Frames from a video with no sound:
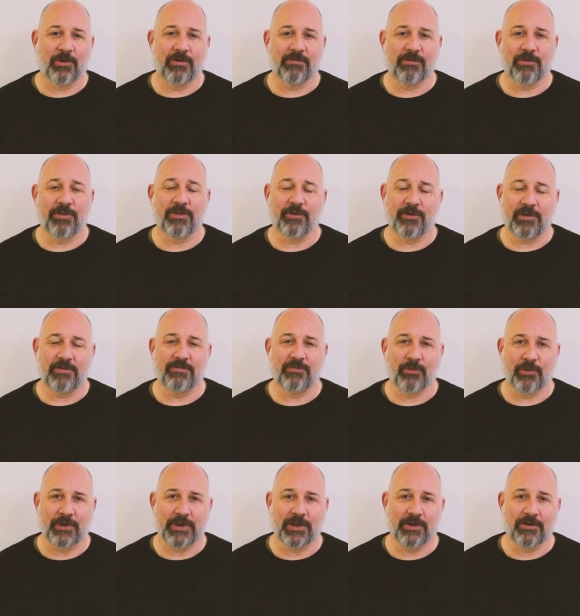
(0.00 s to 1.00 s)
over
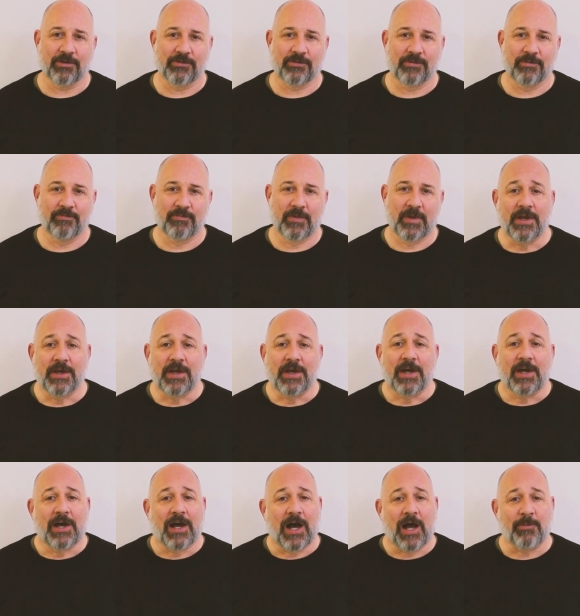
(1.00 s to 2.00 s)
34 years.
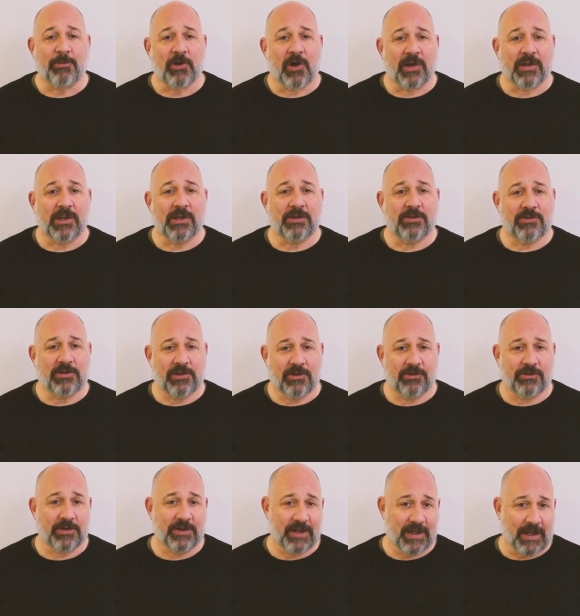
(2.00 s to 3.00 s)
I'm talking to
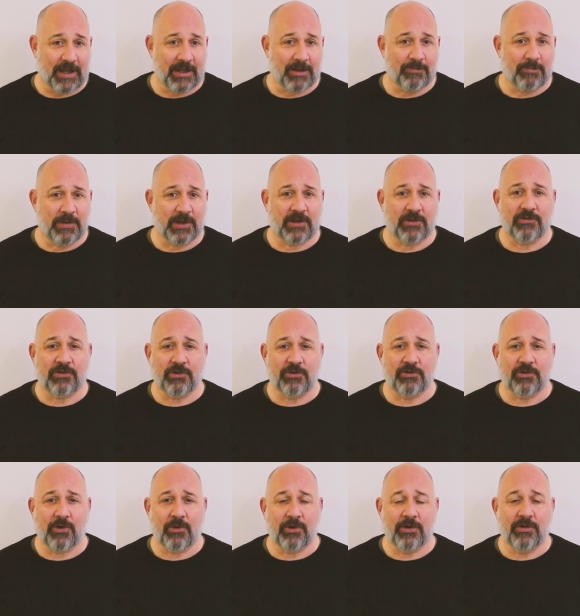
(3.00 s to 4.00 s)
you today because you
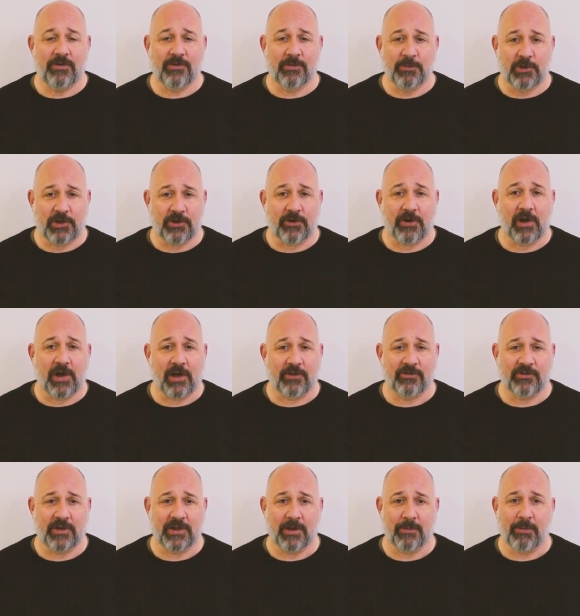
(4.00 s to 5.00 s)
showed some
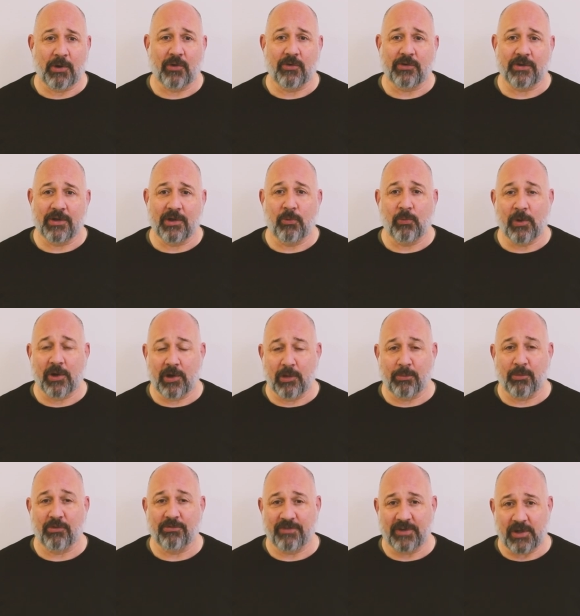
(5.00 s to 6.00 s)
curiosity about a
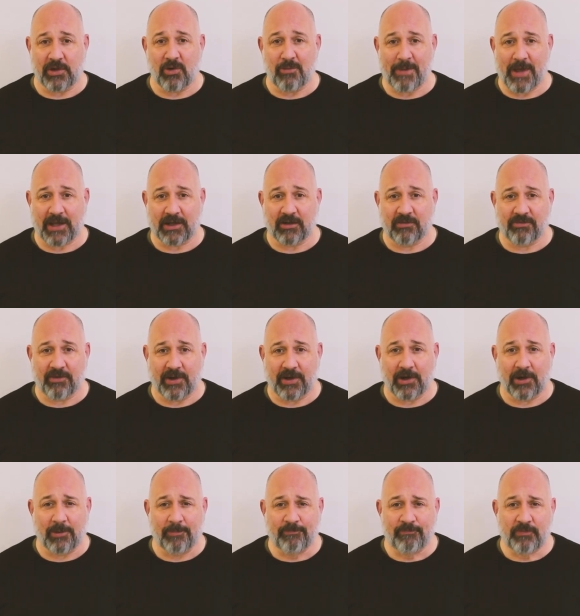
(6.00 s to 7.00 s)
wearable video
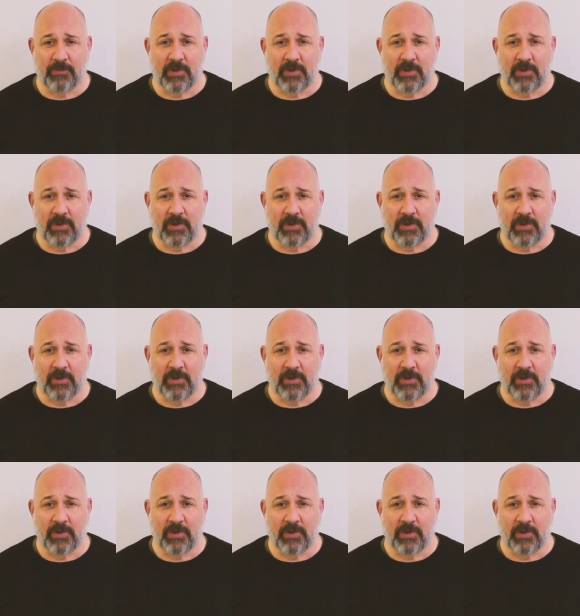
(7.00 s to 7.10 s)
magnifier.